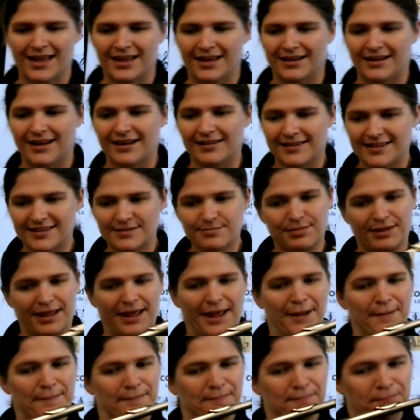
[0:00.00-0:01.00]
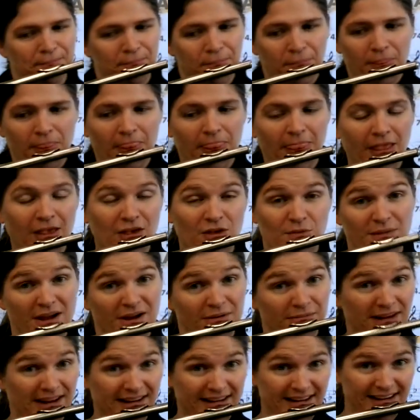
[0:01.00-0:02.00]
Now let's play it. You
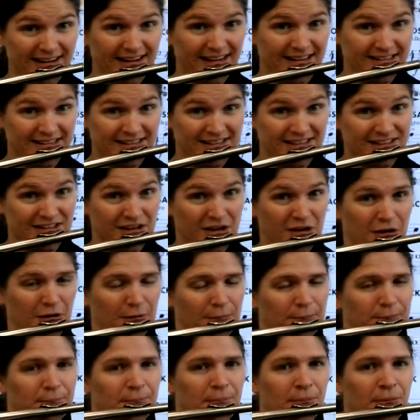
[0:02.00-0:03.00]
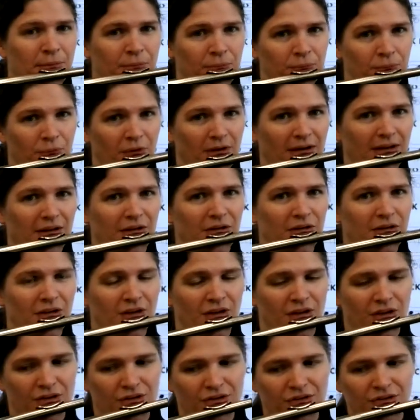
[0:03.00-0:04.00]
might recognize this song. 1,
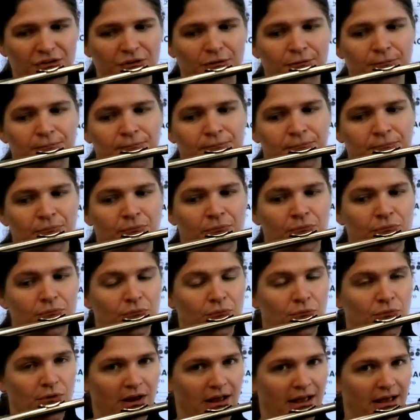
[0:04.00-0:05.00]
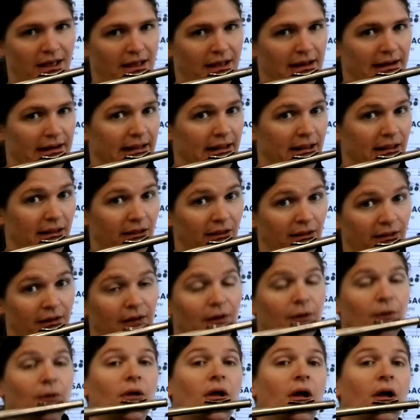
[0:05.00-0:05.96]
2, ready, go.